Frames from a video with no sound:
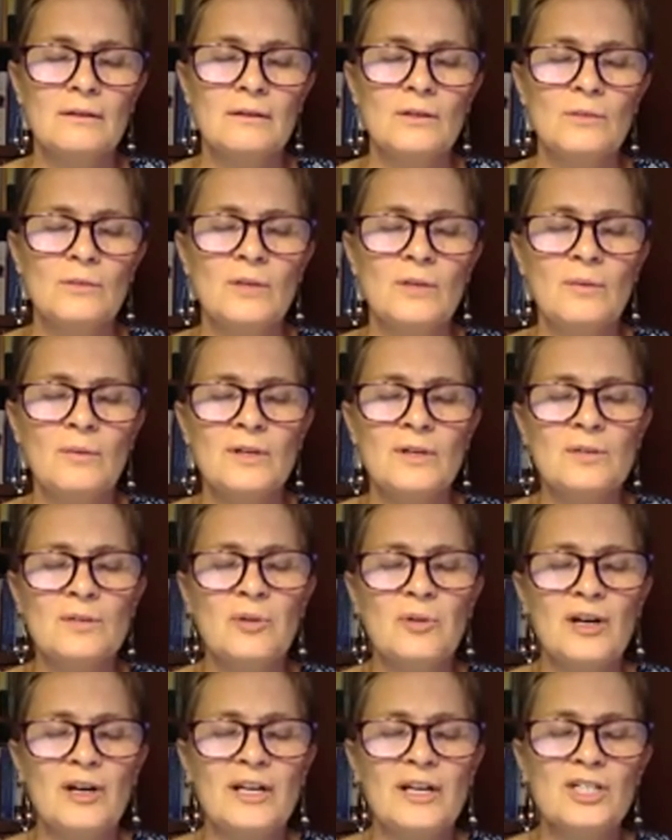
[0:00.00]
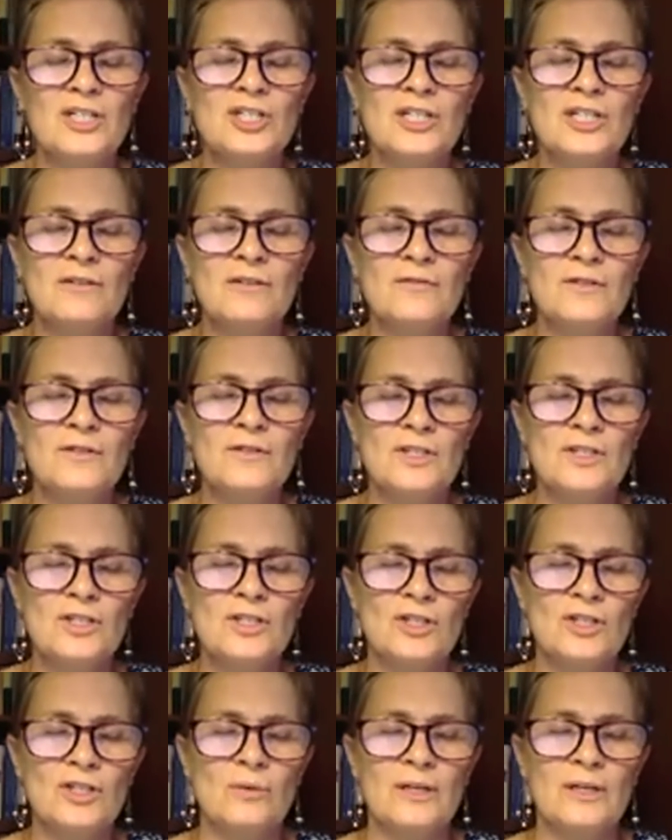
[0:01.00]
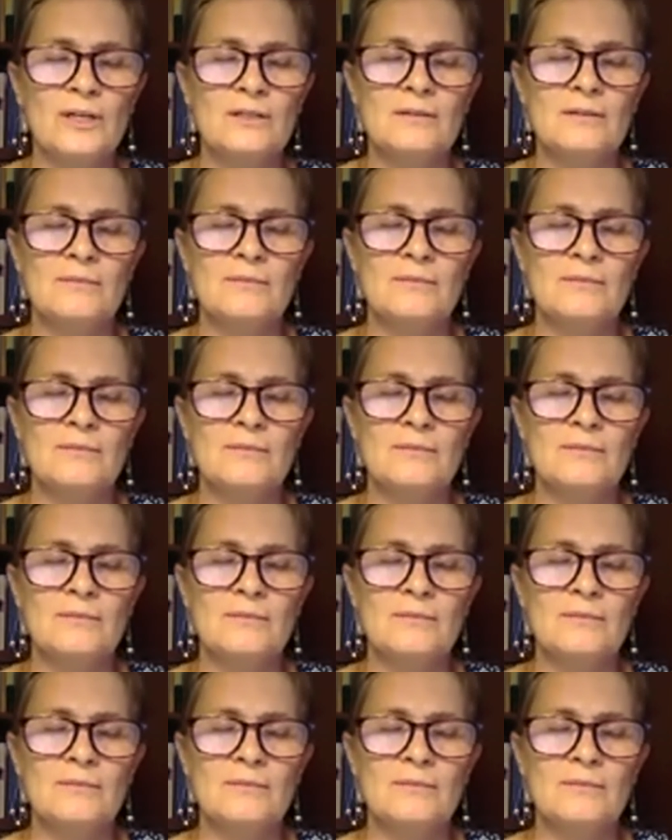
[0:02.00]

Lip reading: you may want to bring a shift to it.